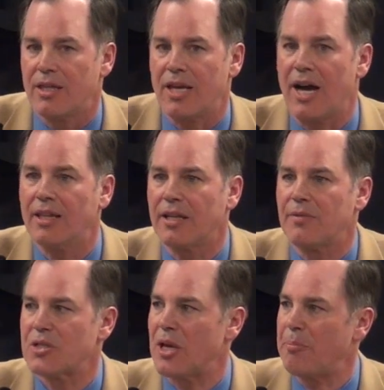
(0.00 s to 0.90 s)
The
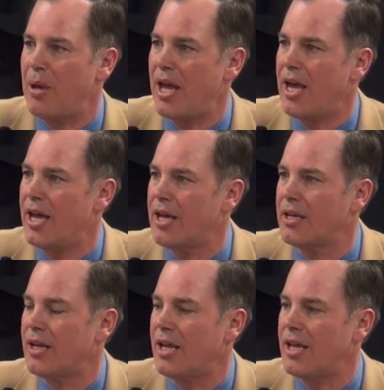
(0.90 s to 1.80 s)
island of
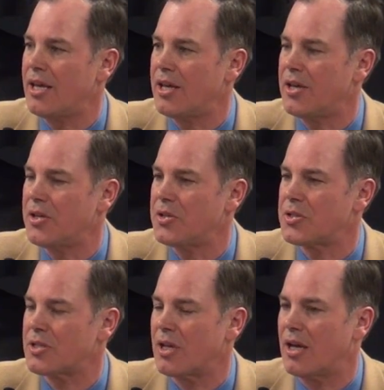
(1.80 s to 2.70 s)
Saipan
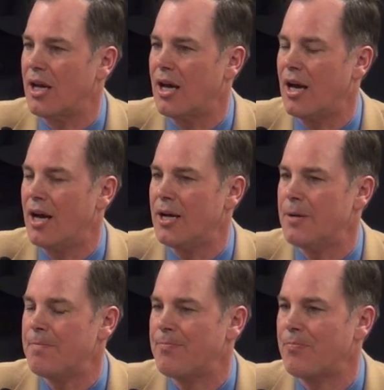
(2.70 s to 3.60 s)
is
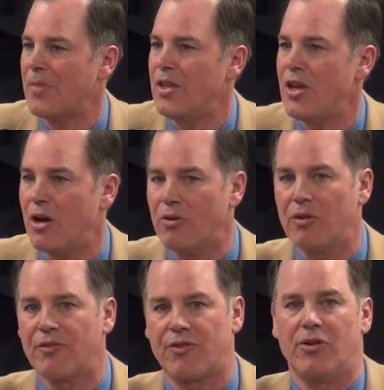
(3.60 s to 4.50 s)

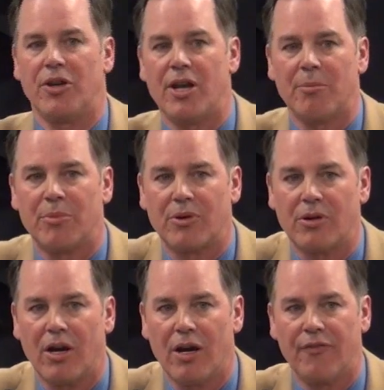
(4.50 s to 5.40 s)
known for a
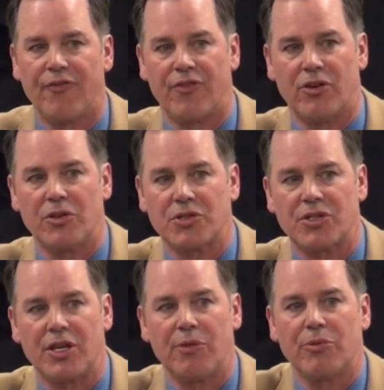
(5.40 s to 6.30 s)
number of
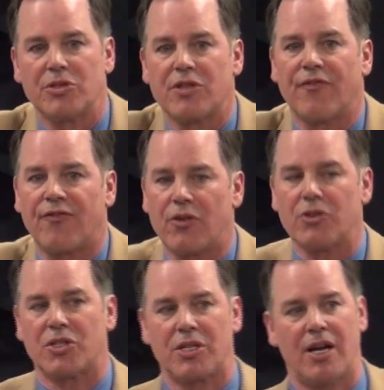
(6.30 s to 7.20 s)
firsts. It was the
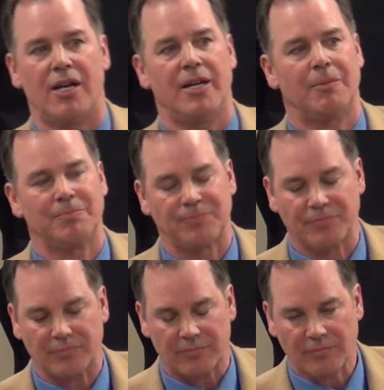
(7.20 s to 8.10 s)
first time
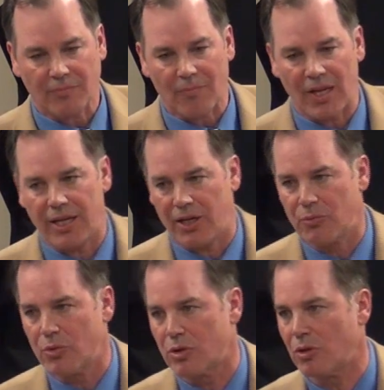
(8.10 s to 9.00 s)

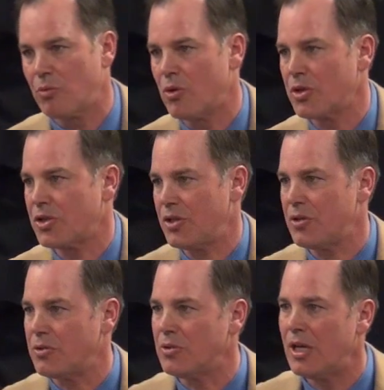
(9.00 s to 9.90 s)
in World War
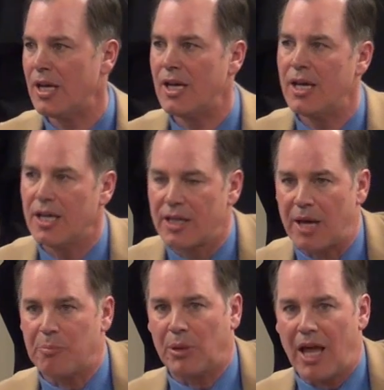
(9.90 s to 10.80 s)
II
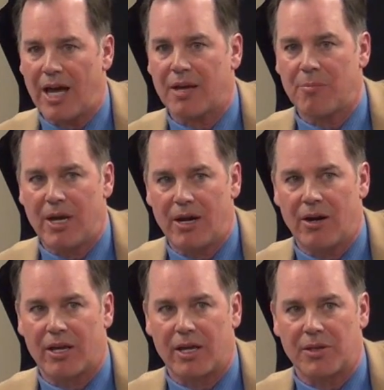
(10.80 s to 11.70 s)
that black
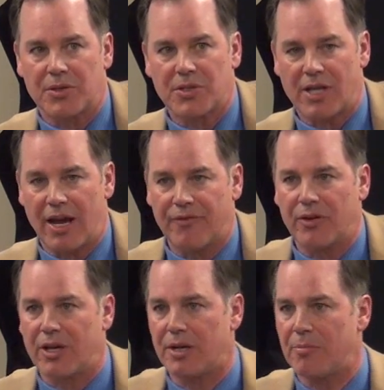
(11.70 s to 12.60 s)
Americans,
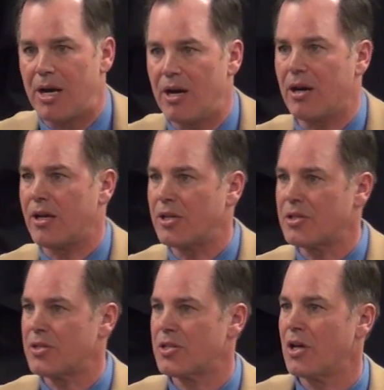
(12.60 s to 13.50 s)
African
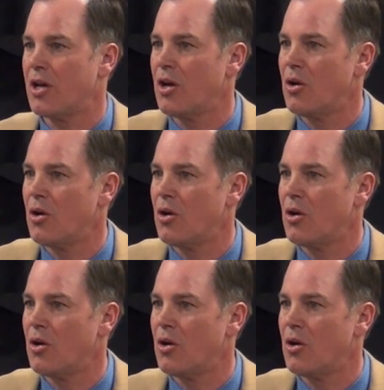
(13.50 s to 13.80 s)
Americans,